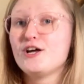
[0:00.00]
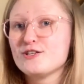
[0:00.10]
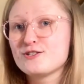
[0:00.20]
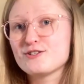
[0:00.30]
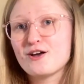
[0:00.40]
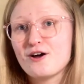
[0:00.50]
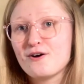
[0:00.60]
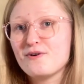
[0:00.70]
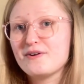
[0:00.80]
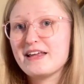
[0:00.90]

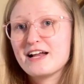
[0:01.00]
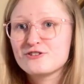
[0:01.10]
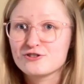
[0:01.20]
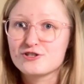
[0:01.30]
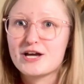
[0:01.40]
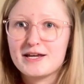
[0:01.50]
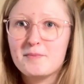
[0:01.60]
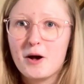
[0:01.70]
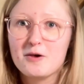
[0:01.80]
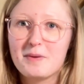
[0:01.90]
So yeah, just check your
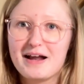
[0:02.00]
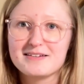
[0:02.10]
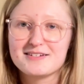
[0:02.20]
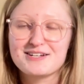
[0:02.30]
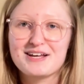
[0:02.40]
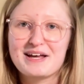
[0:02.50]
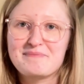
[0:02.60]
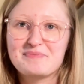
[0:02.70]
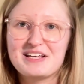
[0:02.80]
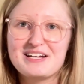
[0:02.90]
ball band
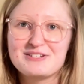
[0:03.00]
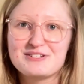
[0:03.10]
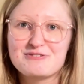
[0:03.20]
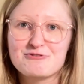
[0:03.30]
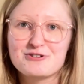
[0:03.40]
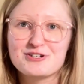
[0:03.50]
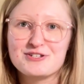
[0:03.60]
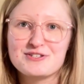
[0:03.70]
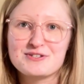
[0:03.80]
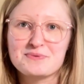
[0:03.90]

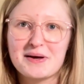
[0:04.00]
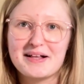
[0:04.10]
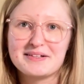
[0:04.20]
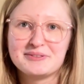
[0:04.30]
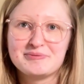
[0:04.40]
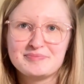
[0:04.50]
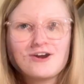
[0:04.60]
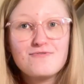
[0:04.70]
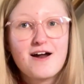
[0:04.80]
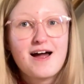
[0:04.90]
instructions as well.
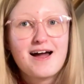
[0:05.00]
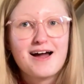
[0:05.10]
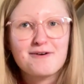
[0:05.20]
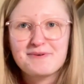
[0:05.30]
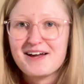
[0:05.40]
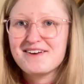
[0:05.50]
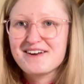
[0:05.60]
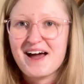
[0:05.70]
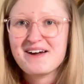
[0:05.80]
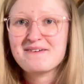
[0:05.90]
Hurrah! We are
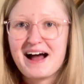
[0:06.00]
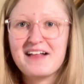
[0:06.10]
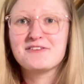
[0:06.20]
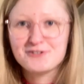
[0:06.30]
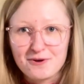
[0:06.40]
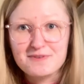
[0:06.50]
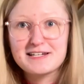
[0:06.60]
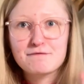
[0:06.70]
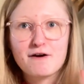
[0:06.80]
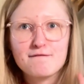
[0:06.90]
now at the don'ts, and
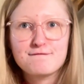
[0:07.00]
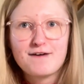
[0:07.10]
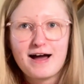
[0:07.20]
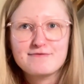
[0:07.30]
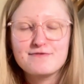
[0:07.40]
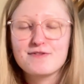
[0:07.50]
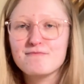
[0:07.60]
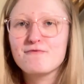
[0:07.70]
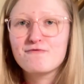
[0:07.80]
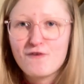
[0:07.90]
I've got 5 of
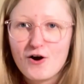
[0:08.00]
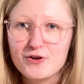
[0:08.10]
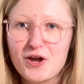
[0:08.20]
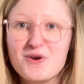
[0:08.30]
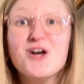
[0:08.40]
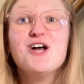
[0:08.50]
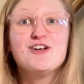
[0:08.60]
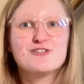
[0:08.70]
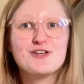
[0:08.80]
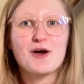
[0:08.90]
them for you.
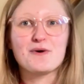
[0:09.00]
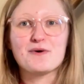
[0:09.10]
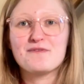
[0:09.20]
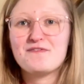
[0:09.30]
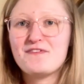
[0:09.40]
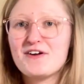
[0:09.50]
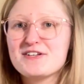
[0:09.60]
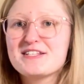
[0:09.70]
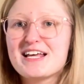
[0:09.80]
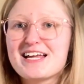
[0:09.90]
So
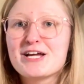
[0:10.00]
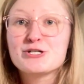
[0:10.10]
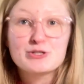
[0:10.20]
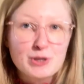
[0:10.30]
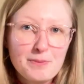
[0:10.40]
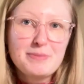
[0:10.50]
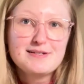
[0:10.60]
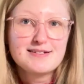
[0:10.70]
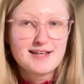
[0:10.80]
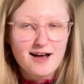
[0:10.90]
first thing, don't be
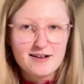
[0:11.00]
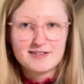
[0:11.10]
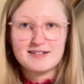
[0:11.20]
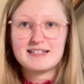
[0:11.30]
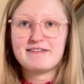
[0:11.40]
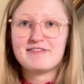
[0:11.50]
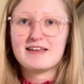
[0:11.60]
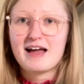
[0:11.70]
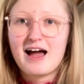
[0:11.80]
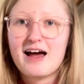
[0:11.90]
disheartened if they
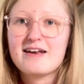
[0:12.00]
can't